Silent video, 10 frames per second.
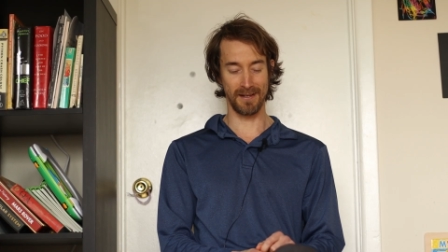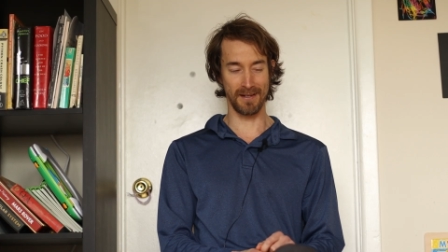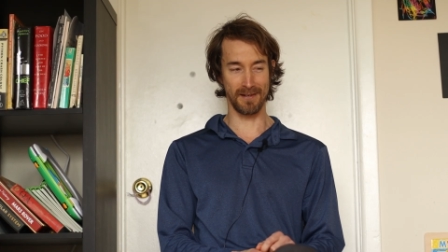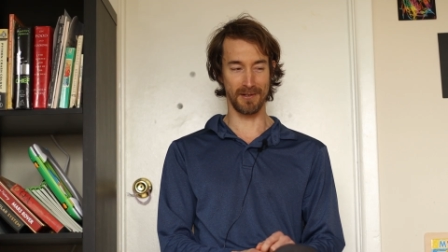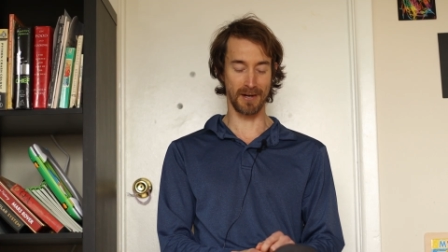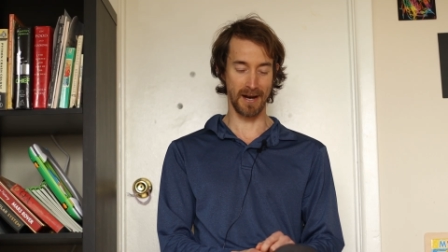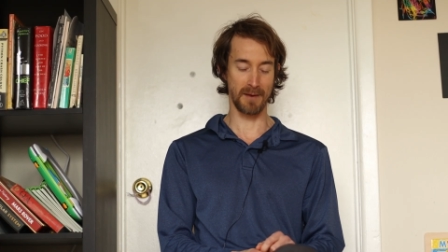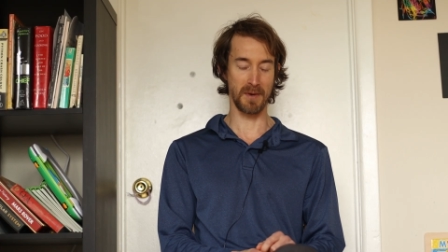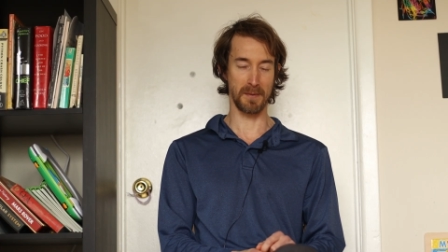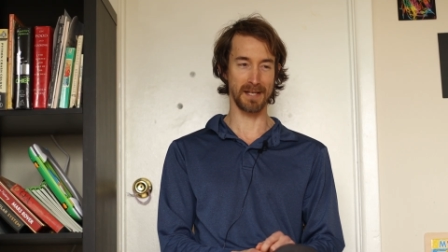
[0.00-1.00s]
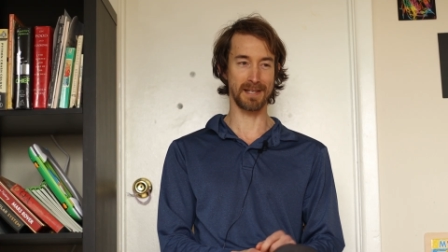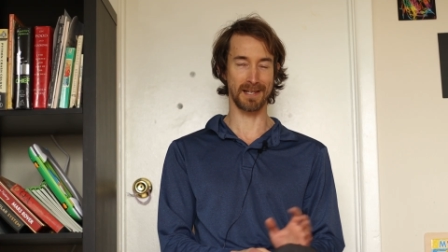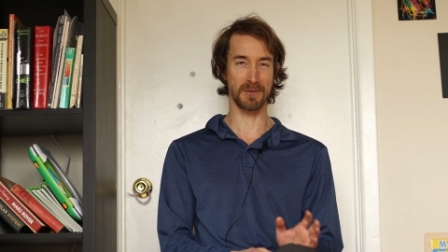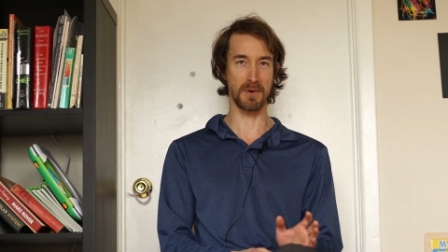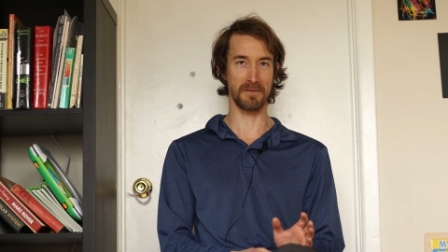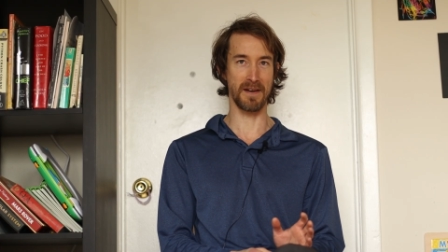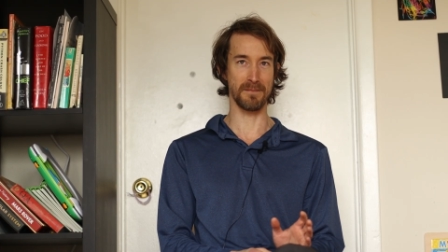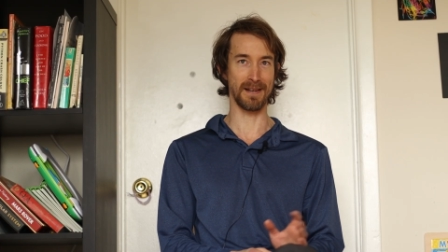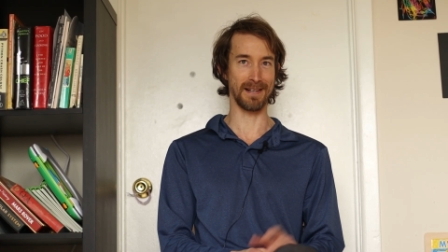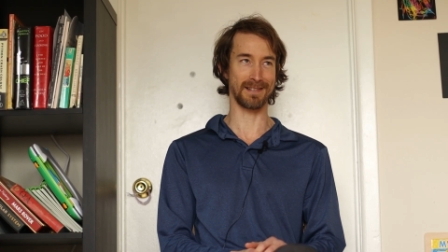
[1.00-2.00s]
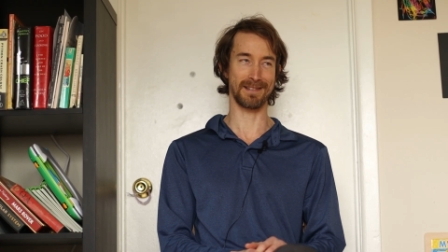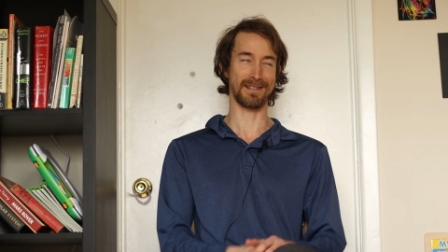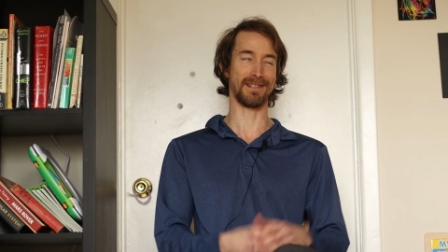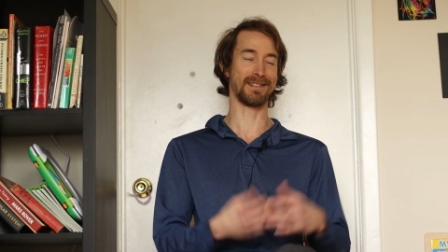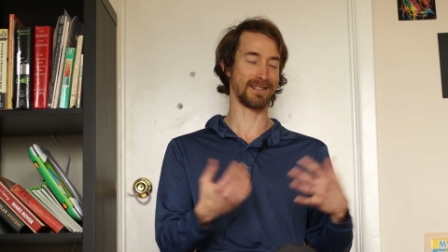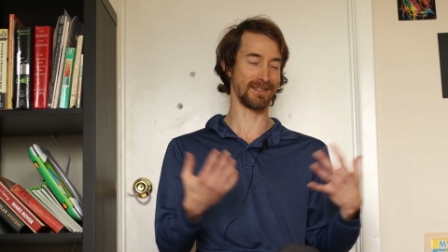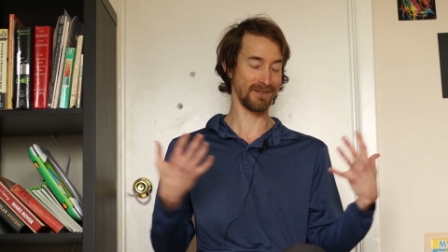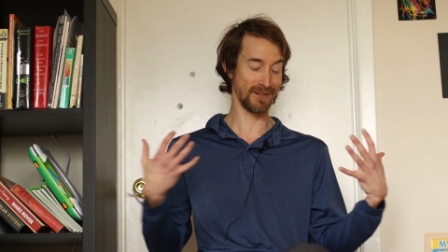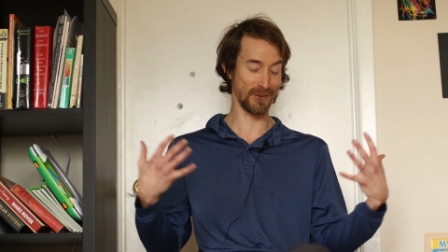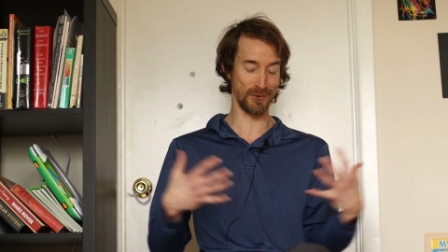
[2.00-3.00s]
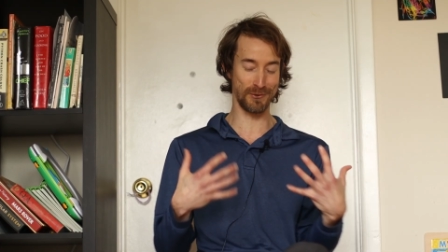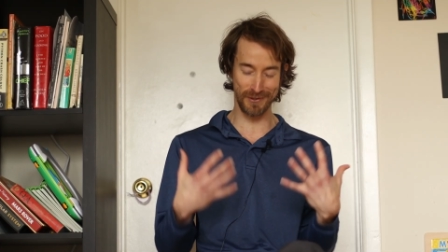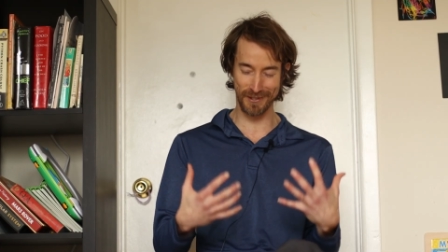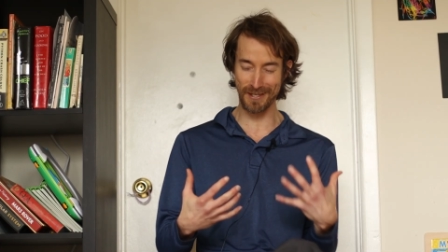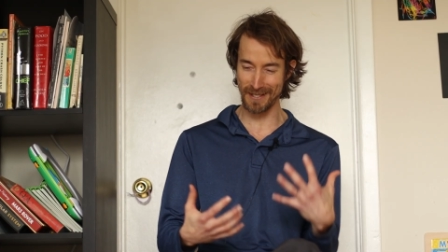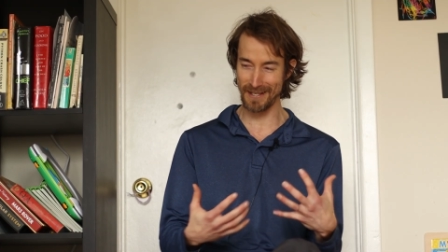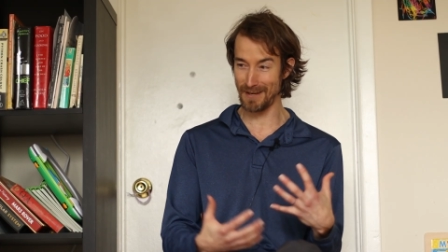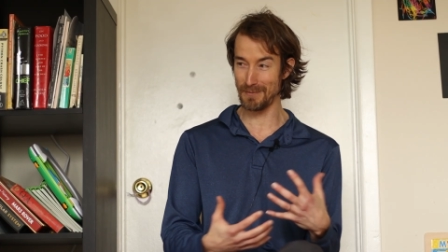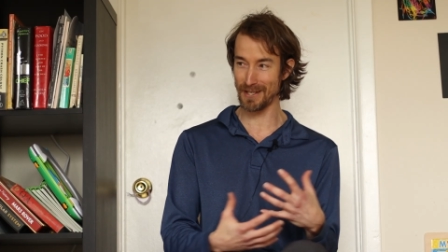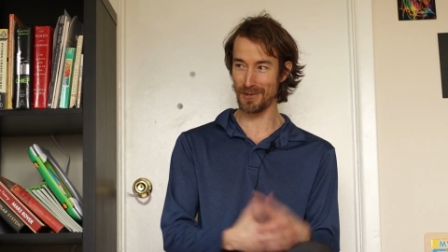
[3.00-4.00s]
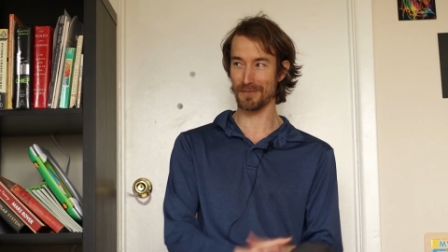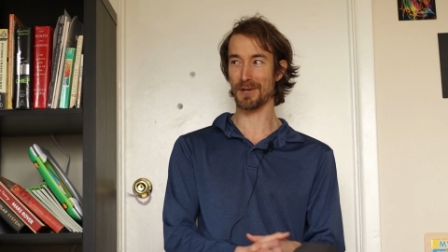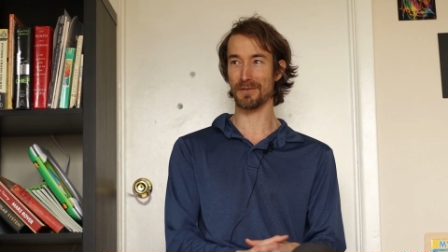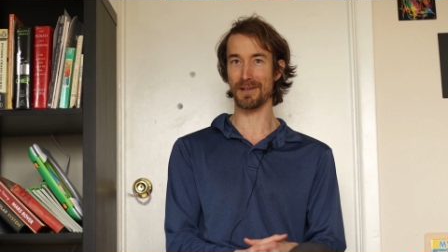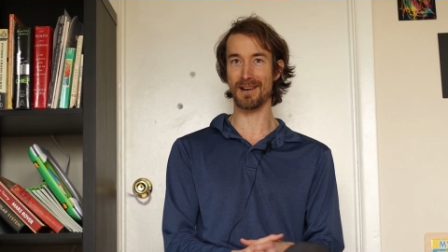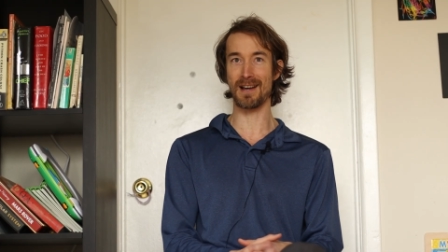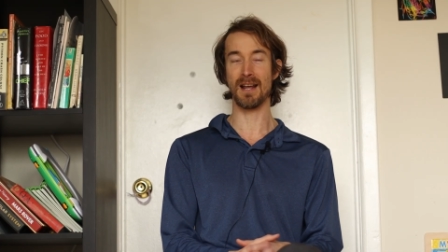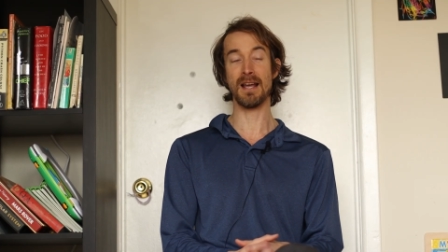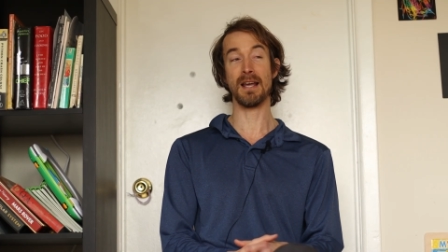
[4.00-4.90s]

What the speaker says: Okay, maybe it'd take 25 minutes. God damn, like, do you have COVID or not?